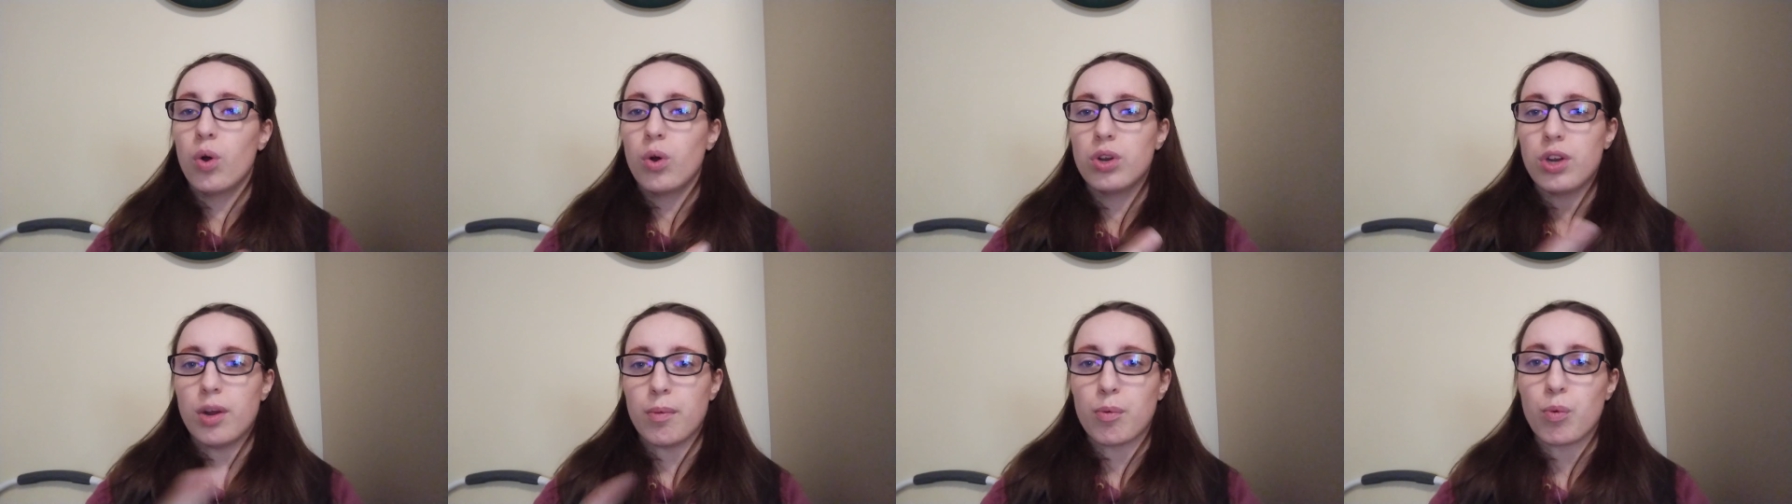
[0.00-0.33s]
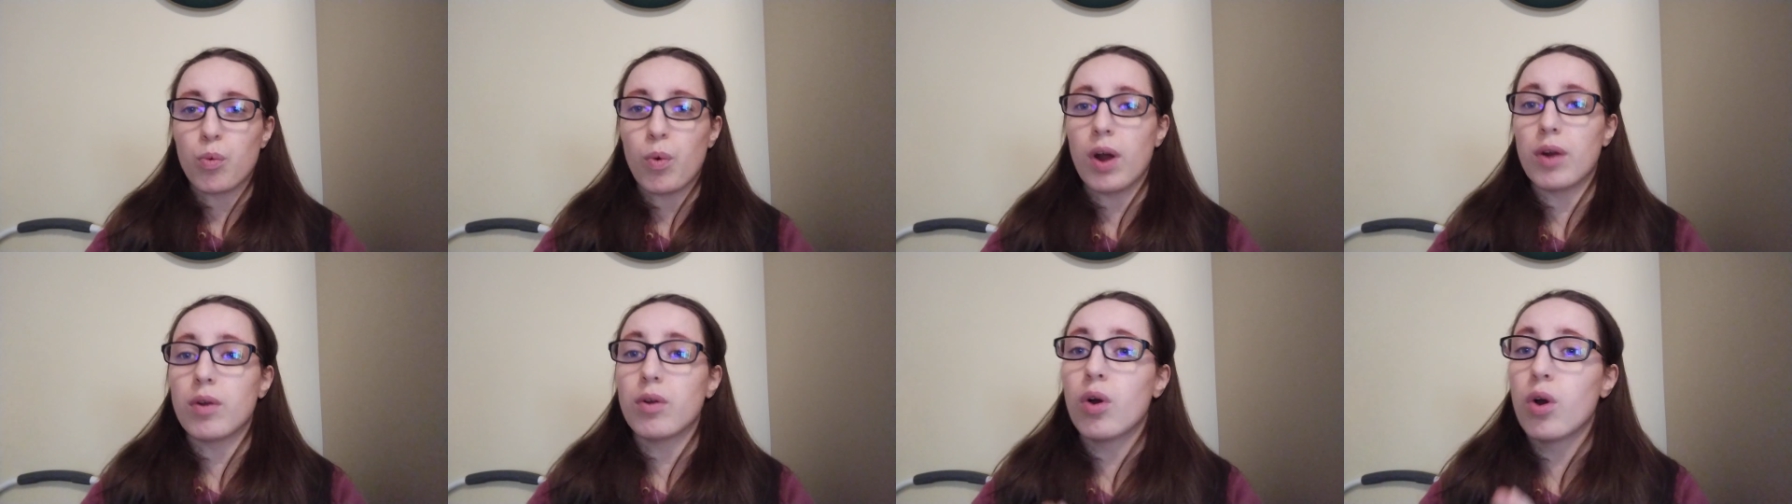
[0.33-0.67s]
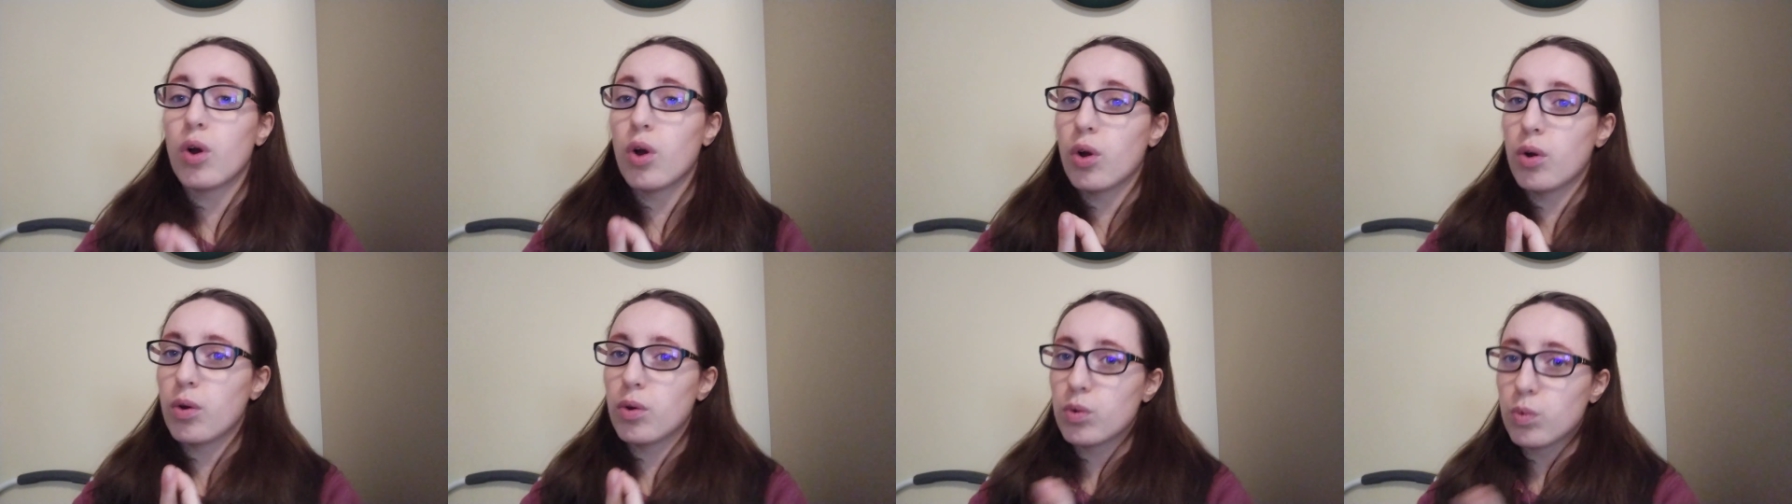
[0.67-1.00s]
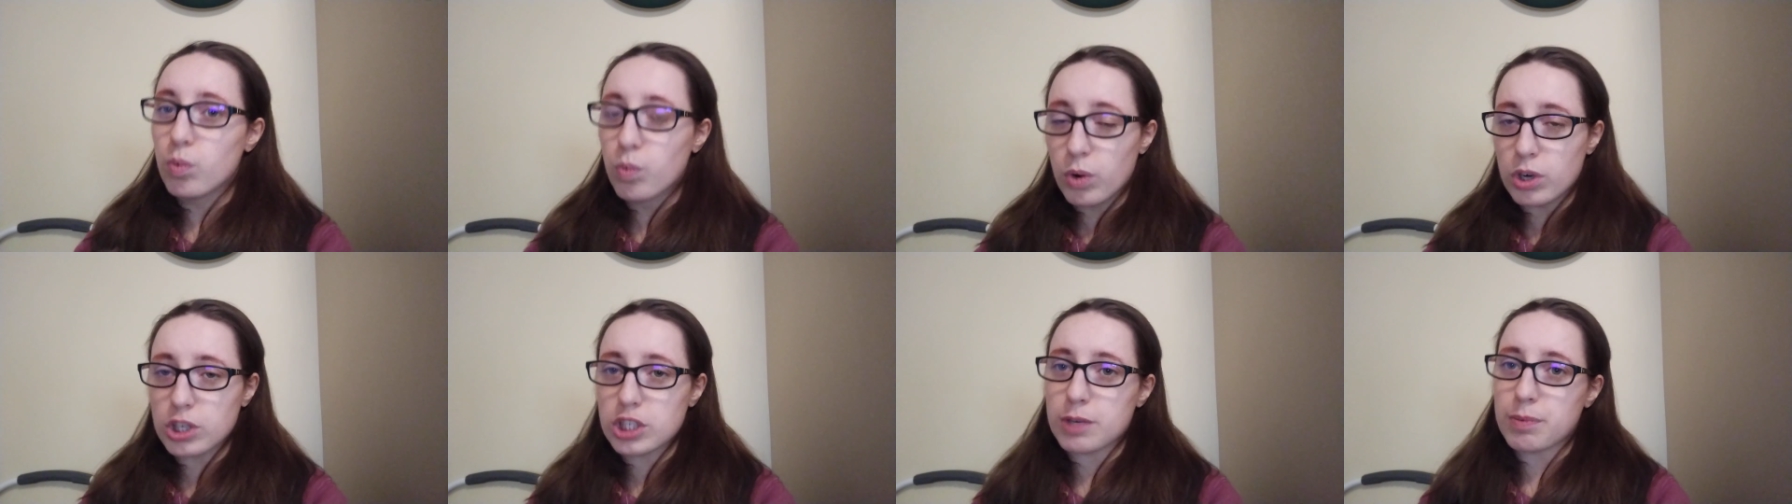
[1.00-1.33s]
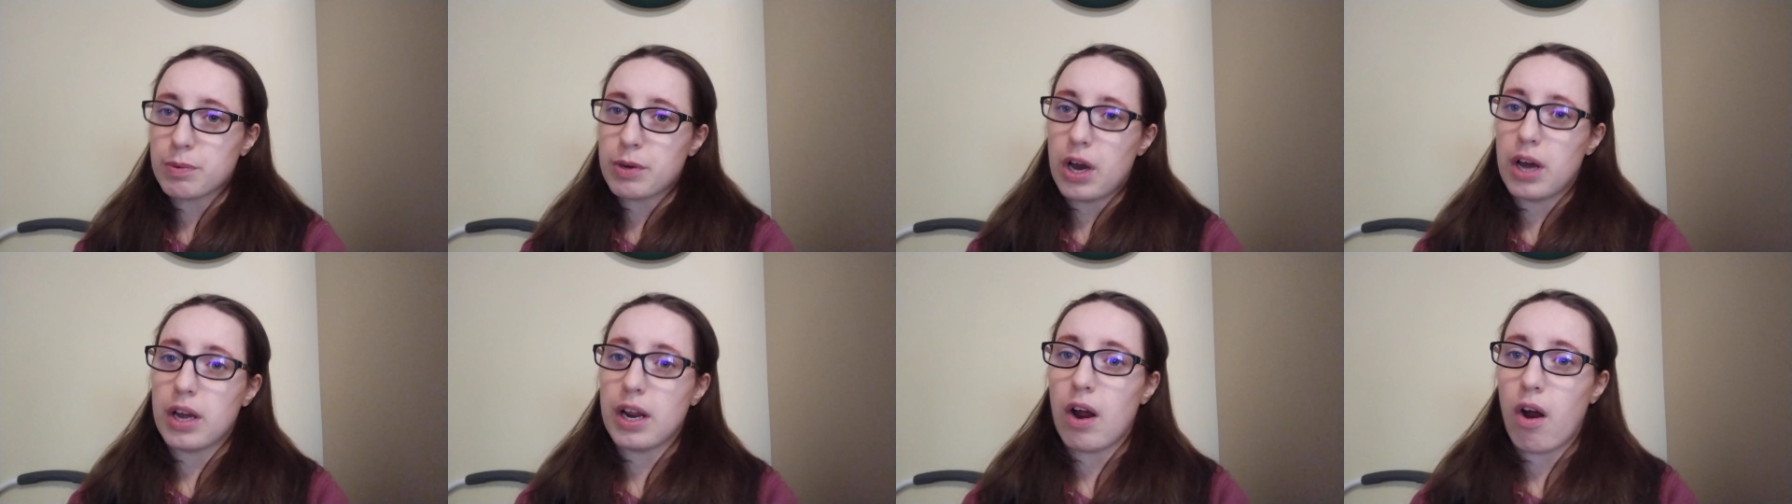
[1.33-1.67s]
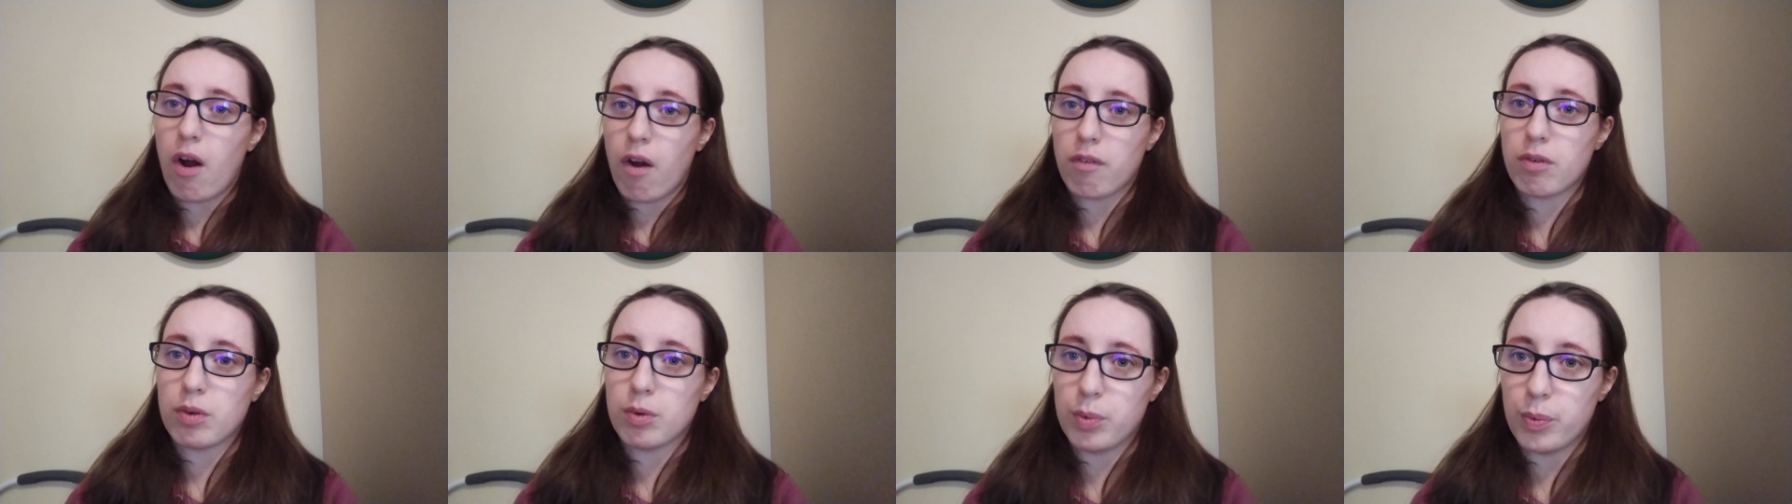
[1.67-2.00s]
number one, worship God
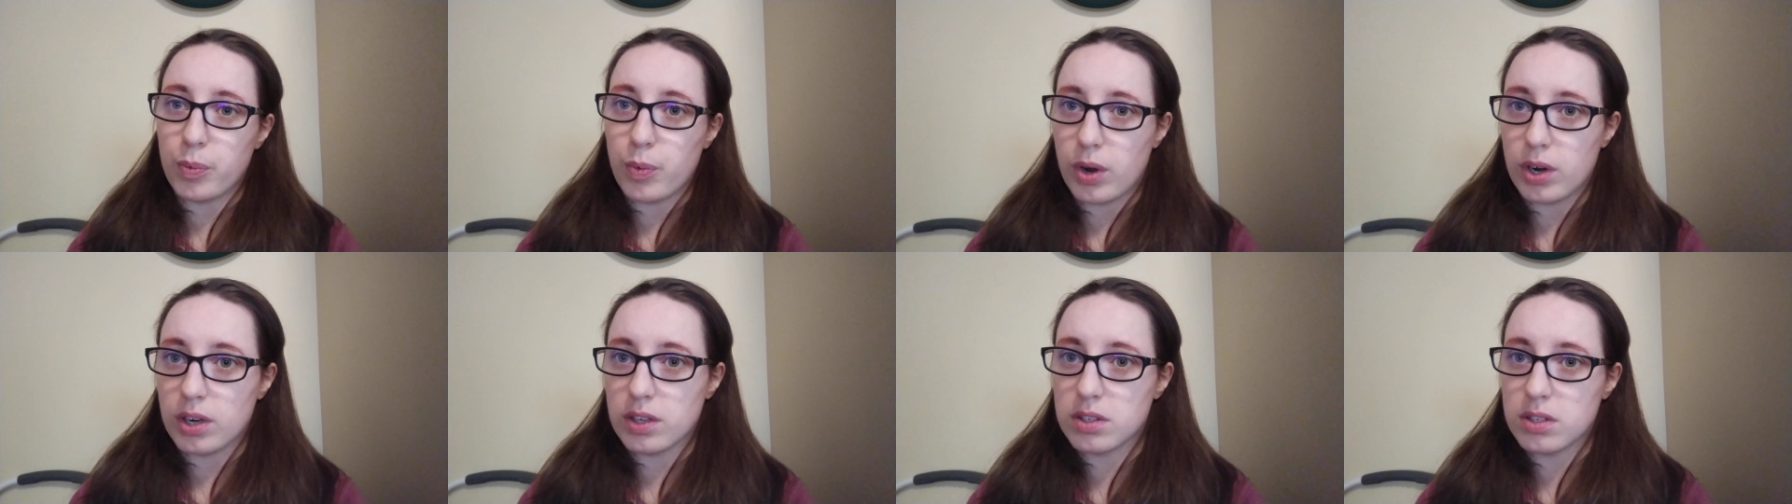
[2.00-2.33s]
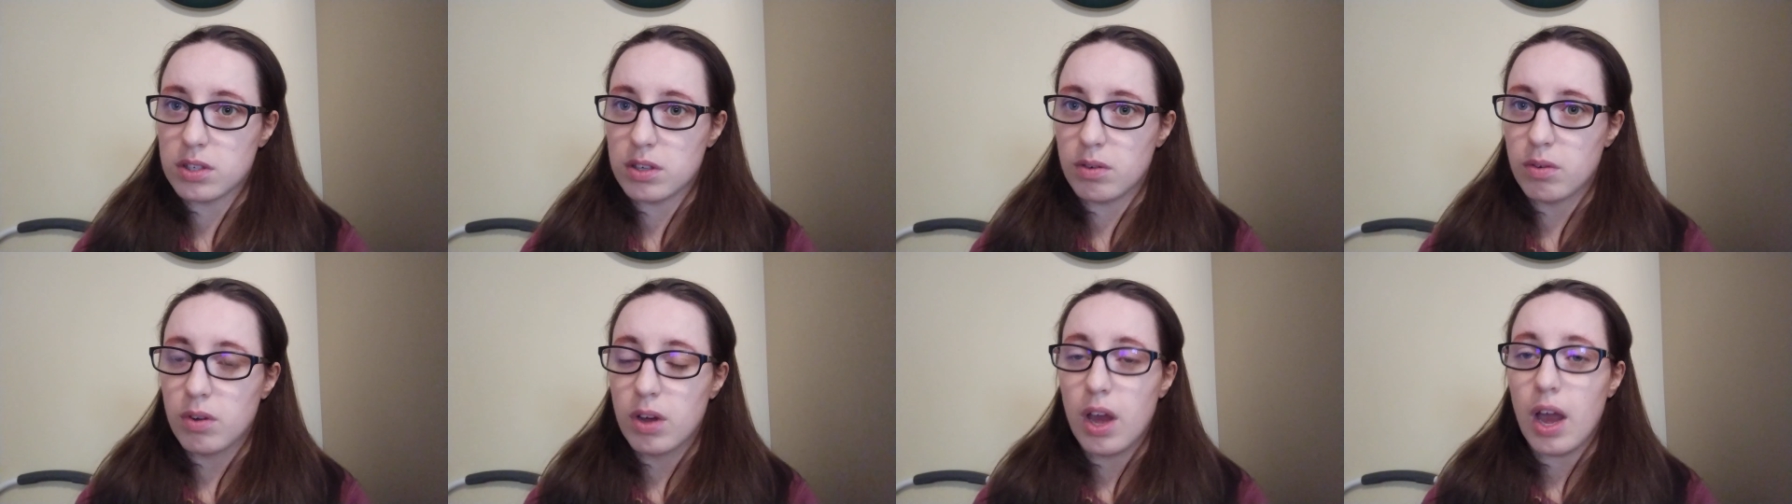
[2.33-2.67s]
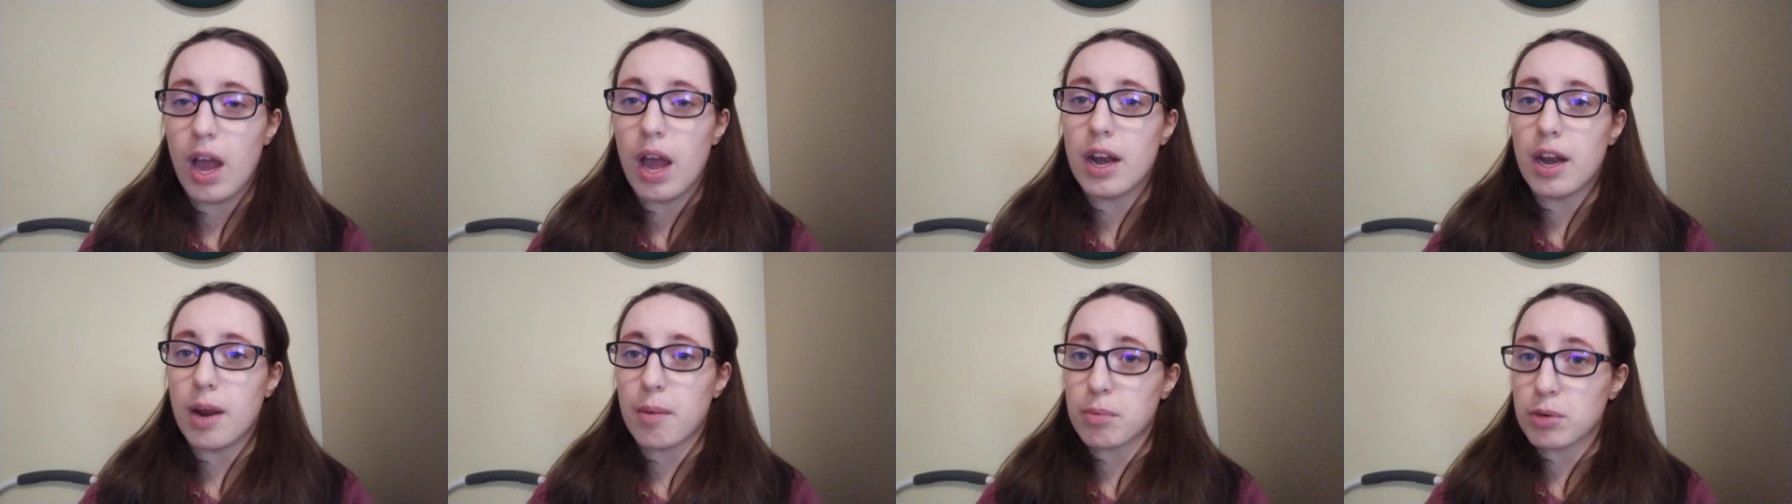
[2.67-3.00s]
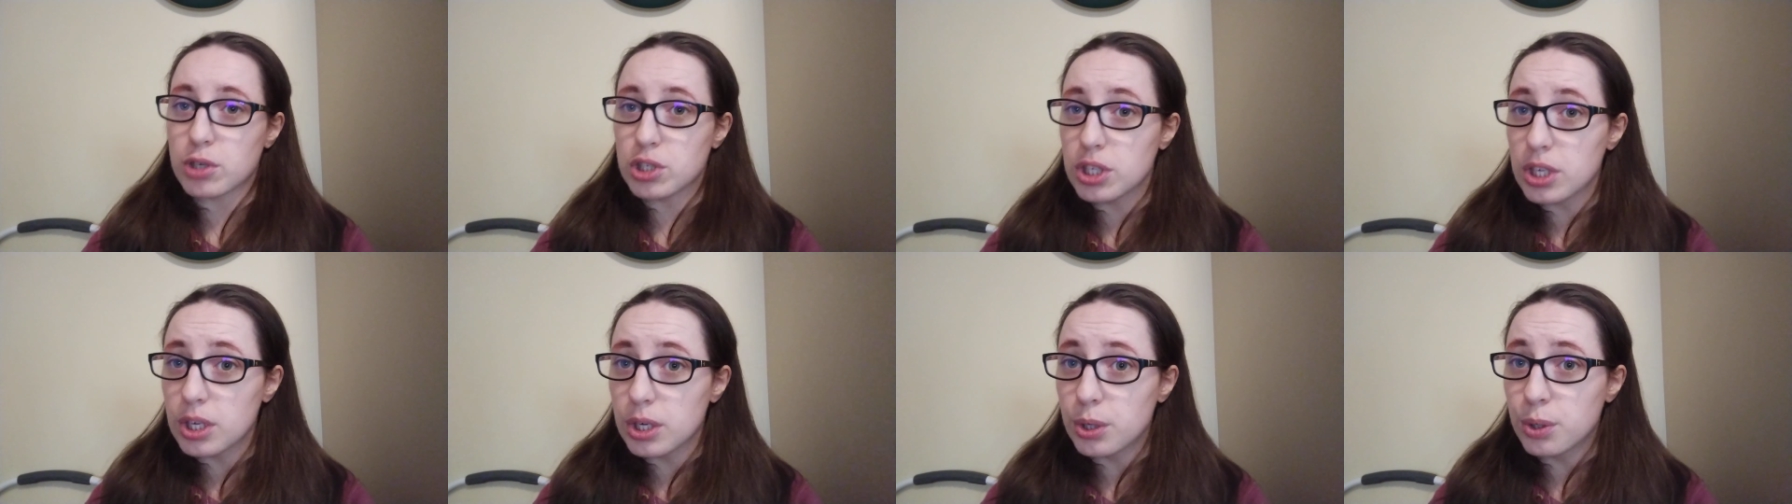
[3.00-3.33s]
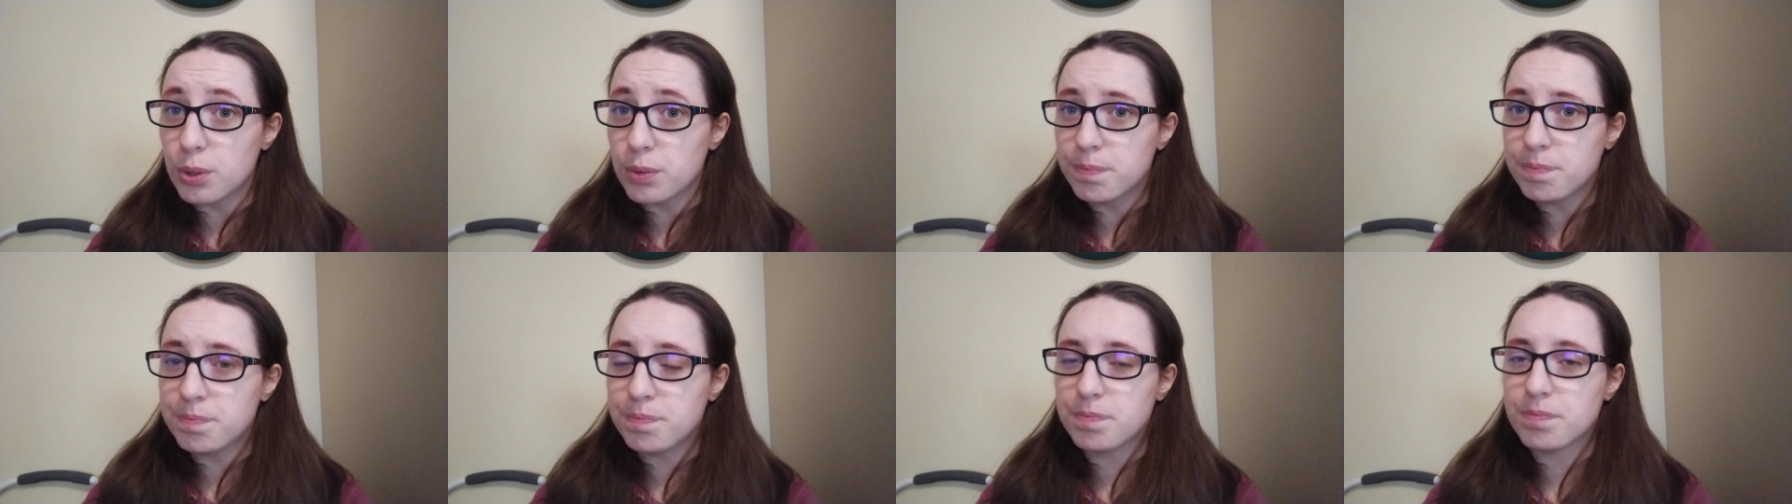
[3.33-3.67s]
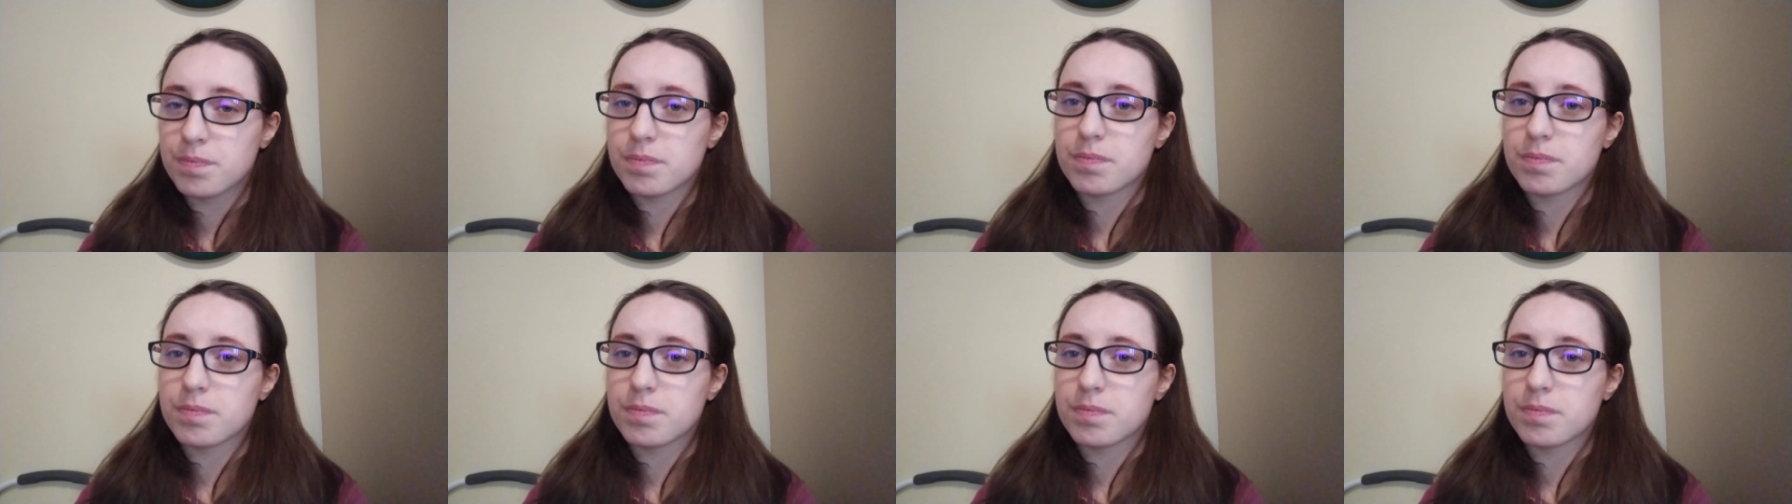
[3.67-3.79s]
however we wanted to. And number two,